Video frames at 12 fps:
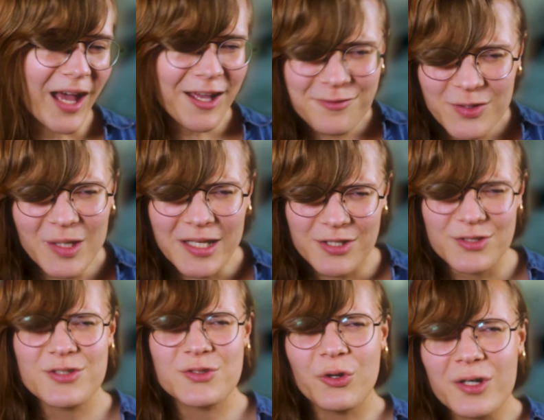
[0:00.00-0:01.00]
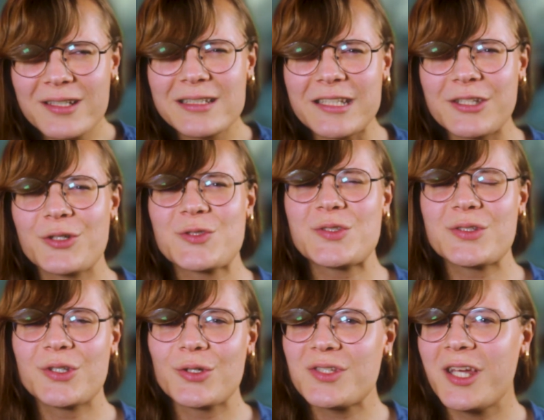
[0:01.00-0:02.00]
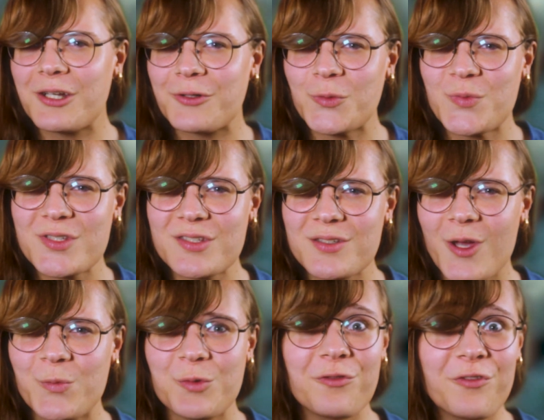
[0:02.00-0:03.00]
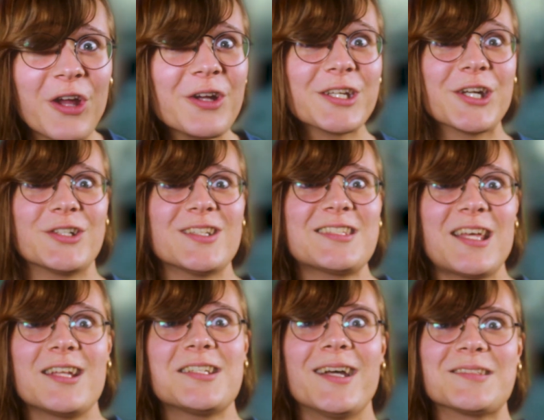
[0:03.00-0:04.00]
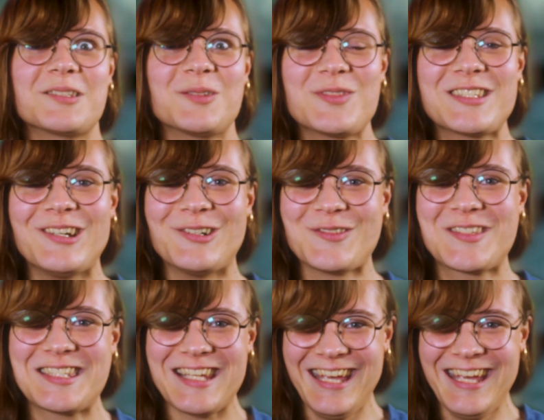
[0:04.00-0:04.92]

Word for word: I feel like historically those those hate groups have been very good at sanitizing themselves